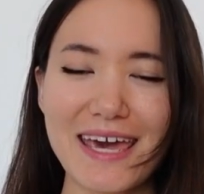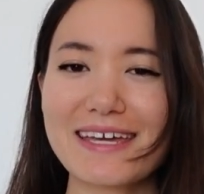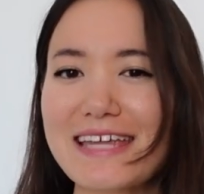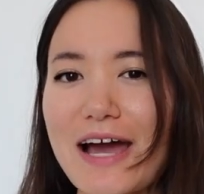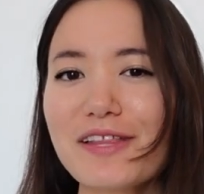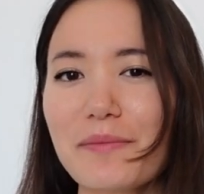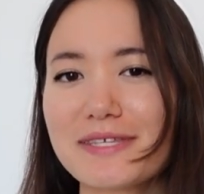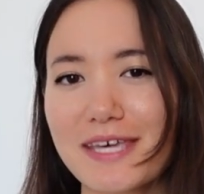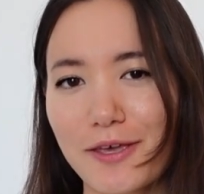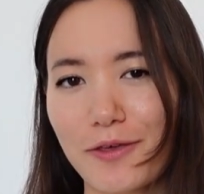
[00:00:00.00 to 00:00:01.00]
And now let me
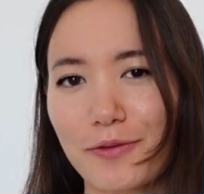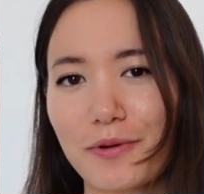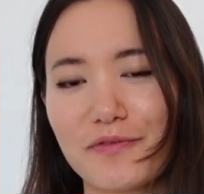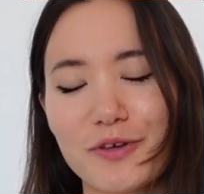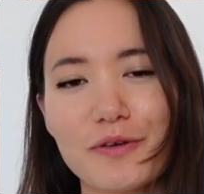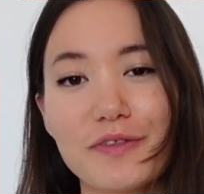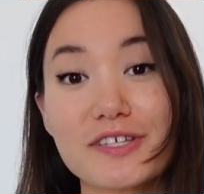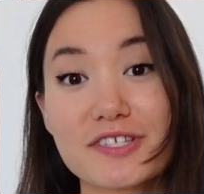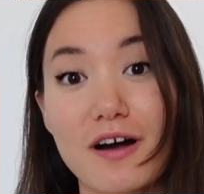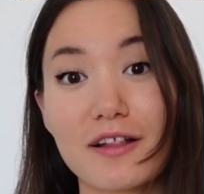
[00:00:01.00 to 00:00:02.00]
take you through a few of the
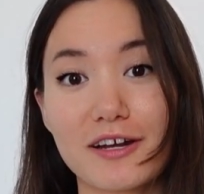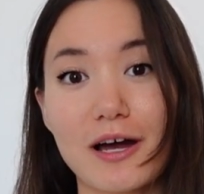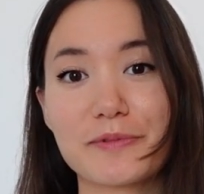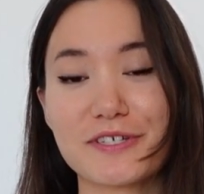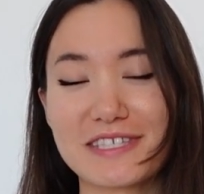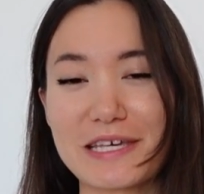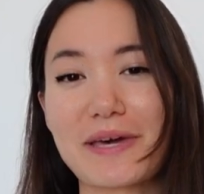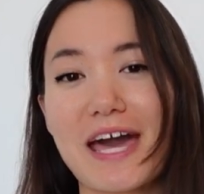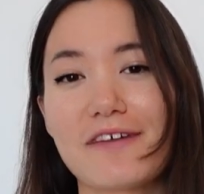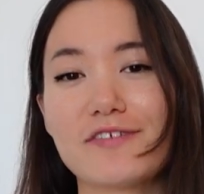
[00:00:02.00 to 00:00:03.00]
solid options that we
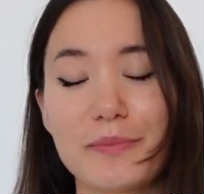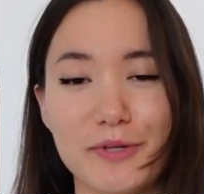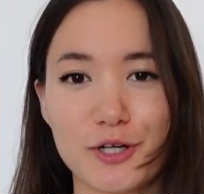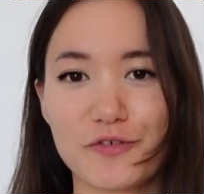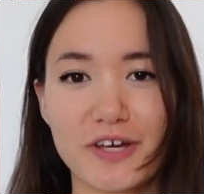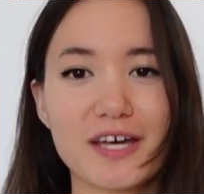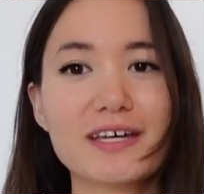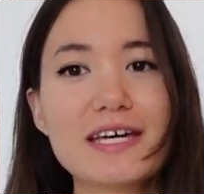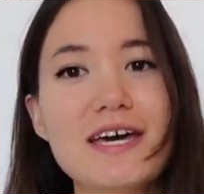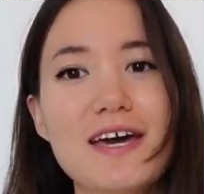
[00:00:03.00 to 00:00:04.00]
have on
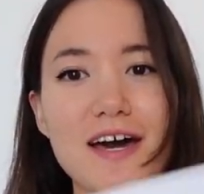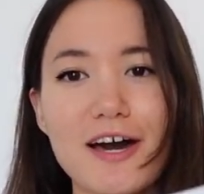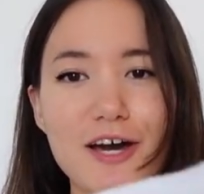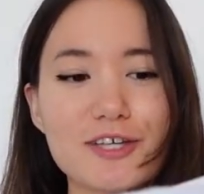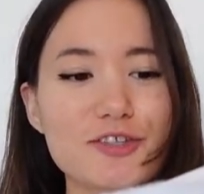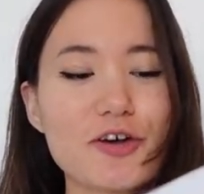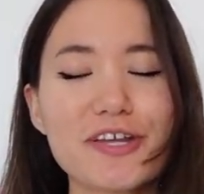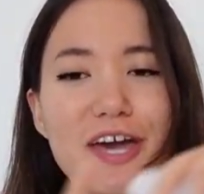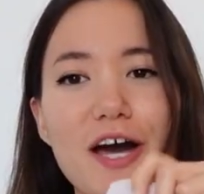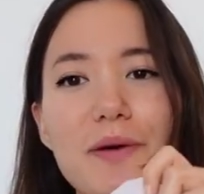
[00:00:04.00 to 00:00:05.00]
Minerva.
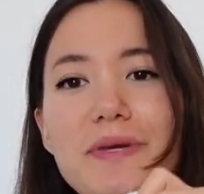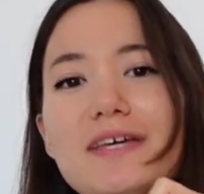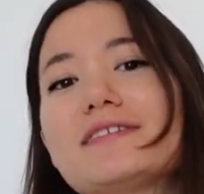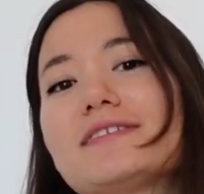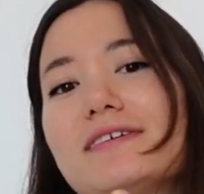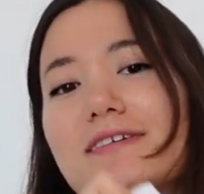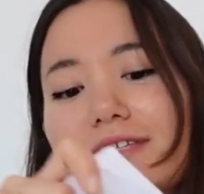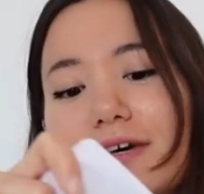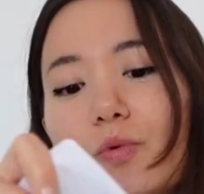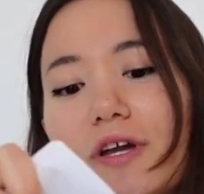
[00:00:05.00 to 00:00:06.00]
Starting up is this
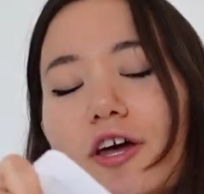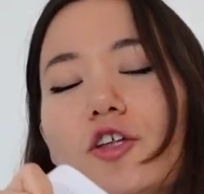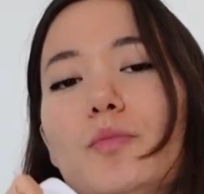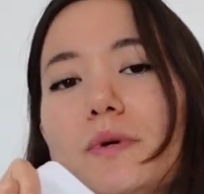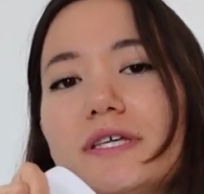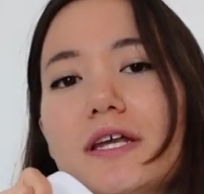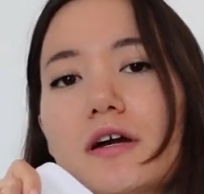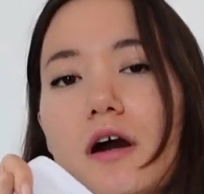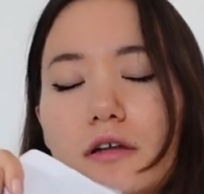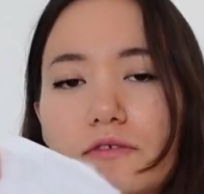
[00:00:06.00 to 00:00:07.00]
100%
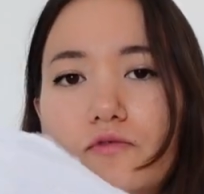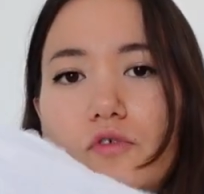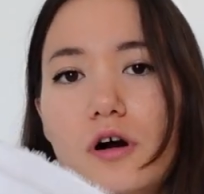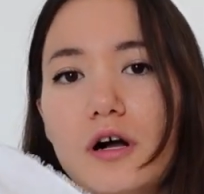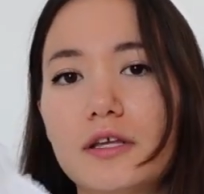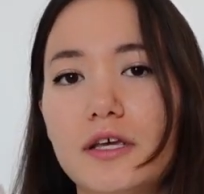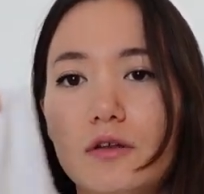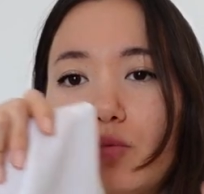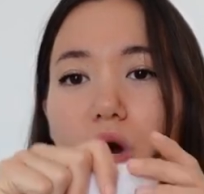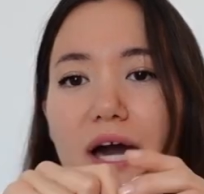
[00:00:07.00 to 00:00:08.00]
cotton voile
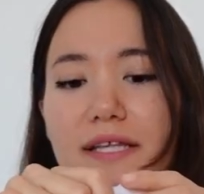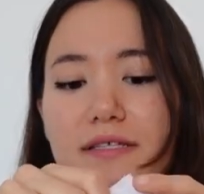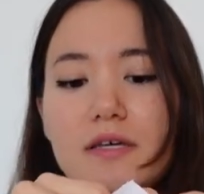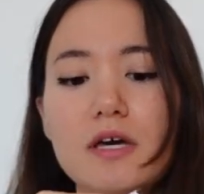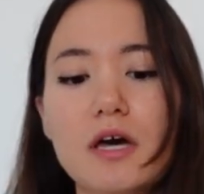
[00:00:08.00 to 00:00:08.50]
in white.